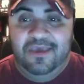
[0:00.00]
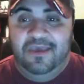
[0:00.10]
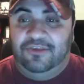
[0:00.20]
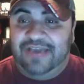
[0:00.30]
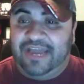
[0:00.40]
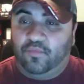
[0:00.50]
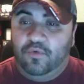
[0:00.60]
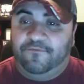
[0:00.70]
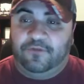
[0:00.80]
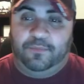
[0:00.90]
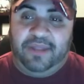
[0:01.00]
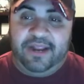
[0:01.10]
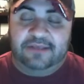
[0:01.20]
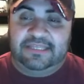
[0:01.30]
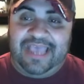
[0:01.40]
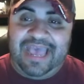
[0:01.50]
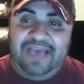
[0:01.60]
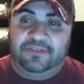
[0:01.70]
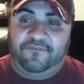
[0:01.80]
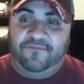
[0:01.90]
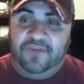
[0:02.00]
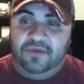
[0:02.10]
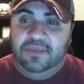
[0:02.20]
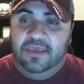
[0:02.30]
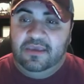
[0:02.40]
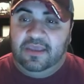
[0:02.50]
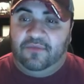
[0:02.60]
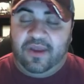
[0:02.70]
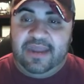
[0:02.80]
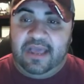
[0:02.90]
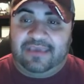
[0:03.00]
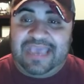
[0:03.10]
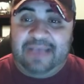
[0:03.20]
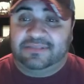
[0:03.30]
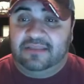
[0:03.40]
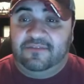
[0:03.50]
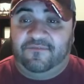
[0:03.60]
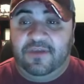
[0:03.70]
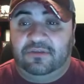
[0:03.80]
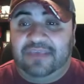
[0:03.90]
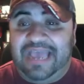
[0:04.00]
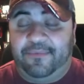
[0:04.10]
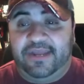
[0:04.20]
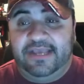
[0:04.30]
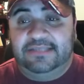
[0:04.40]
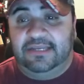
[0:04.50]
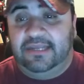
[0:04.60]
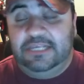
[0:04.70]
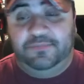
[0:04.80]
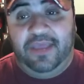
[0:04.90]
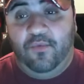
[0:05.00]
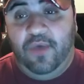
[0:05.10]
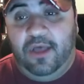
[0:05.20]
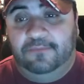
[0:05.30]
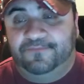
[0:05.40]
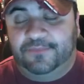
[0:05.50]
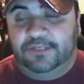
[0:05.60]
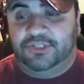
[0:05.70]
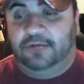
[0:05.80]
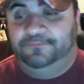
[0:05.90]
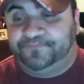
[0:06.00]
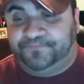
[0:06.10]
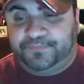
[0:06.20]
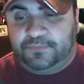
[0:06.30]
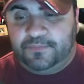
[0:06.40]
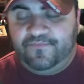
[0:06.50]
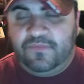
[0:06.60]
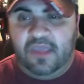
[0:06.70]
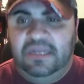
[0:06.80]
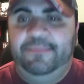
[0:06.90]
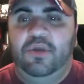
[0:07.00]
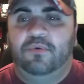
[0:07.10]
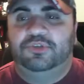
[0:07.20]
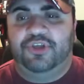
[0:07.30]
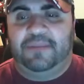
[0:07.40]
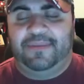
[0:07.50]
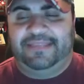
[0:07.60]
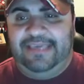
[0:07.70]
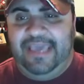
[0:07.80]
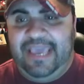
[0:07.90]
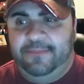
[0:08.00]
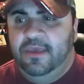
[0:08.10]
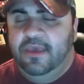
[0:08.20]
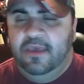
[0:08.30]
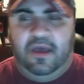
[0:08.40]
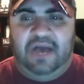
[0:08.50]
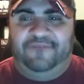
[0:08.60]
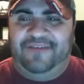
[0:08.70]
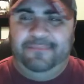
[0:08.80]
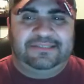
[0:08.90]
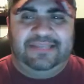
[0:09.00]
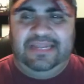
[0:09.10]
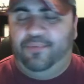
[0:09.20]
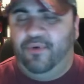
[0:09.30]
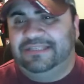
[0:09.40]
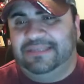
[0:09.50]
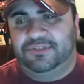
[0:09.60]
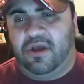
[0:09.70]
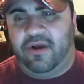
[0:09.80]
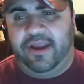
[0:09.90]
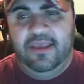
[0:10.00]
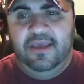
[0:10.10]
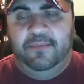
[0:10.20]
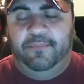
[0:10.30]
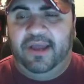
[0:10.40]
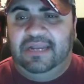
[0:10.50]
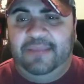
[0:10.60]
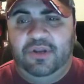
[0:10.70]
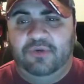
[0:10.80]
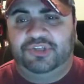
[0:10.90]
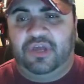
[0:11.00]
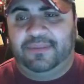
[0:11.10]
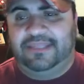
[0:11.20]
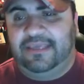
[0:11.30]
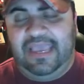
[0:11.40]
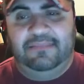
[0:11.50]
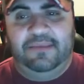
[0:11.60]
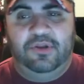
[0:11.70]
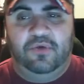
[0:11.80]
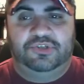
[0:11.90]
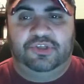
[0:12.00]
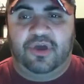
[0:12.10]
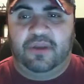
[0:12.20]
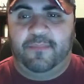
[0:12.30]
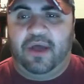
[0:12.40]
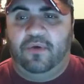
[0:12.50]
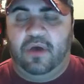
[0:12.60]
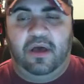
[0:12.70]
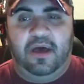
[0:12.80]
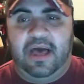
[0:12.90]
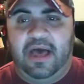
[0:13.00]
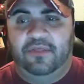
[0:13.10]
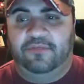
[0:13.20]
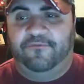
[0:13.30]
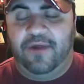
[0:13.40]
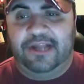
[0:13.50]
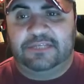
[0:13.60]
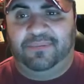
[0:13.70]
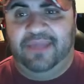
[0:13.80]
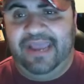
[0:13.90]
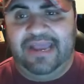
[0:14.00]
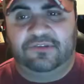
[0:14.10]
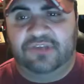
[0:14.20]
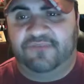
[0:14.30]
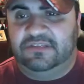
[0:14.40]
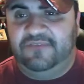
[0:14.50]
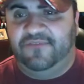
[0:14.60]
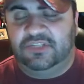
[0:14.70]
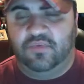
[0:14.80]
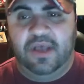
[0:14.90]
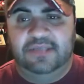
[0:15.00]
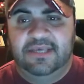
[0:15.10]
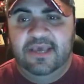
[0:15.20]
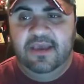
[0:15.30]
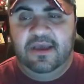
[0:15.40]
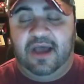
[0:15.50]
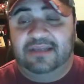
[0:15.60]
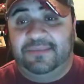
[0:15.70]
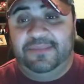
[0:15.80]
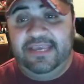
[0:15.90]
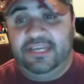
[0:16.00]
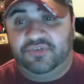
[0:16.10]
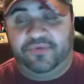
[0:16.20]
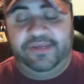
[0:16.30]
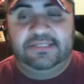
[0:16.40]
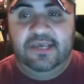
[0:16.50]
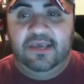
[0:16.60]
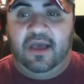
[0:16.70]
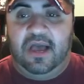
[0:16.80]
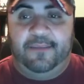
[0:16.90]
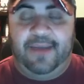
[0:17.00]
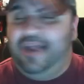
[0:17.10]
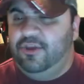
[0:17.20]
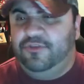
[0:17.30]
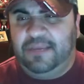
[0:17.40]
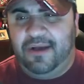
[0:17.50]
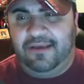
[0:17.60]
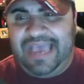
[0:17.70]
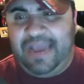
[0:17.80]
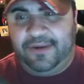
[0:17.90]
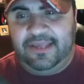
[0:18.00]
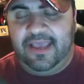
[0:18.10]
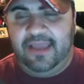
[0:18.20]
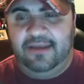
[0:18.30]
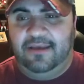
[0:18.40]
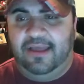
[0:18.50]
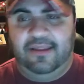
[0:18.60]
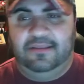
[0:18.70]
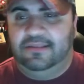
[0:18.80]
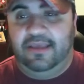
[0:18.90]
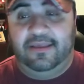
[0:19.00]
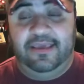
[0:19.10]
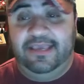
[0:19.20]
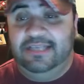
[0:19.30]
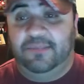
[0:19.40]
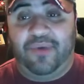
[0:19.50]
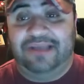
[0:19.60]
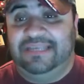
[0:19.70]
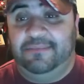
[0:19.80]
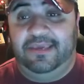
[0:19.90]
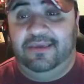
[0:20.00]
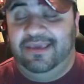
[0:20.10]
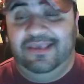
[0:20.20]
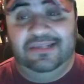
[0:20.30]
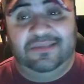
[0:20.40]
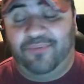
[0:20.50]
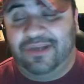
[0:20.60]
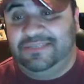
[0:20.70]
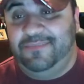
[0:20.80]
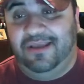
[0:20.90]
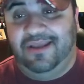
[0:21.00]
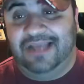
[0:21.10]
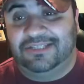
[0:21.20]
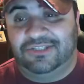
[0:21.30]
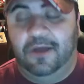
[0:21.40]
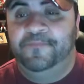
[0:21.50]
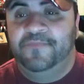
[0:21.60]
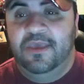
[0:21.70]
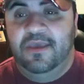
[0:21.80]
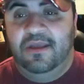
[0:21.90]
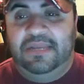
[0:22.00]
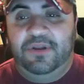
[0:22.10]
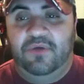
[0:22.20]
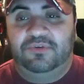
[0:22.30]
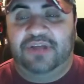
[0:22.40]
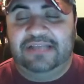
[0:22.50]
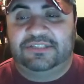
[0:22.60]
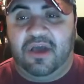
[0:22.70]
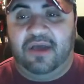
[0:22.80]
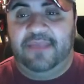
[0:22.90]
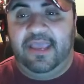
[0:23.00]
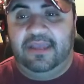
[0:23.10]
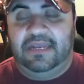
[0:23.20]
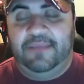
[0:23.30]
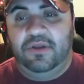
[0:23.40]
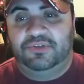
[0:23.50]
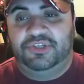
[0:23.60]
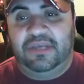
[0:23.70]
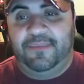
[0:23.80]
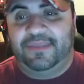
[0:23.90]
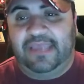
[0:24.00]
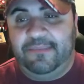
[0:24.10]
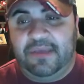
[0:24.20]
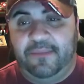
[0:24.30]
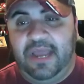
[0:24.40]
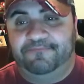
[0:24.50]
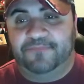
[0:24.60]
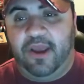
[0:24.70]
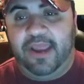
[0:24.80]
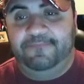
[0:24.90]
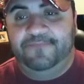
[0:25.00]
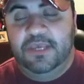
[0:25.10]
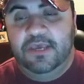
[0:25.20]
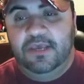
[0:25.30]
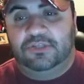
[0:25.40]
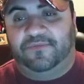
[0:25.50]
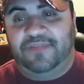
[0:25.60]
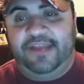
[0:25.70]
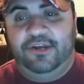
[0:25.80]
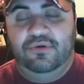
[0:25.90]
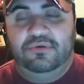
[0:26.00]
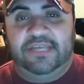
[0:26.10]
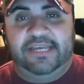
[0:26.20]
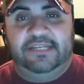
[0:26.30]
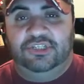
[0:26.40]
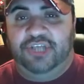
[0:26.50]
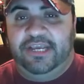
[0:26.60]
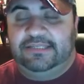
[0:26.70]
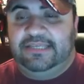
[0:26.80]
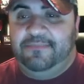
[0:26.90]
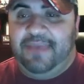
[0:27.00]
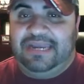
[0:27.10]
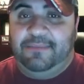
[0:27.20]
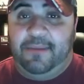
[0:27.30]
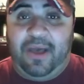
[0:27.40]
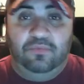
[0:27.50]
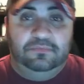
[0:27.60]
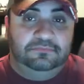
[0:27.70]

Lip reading: you got to root for the players that they have on the field. And right now, Cap's not on the field. Gabbert is, and he's playing well. So let me know what you thought about the game. If I missed any points, I'm sorry. But let me know what you thought about the game. Let me know what you thought about how the 49ers played, how tough the defense was, some of the injuries. How do you think about Gabbert again? He's impressing me. He's impressing me a lot. So let me know what you guys thought, and let me know what you think about the game coming up. All right? So for Niner News and JT Magnum, I'm out.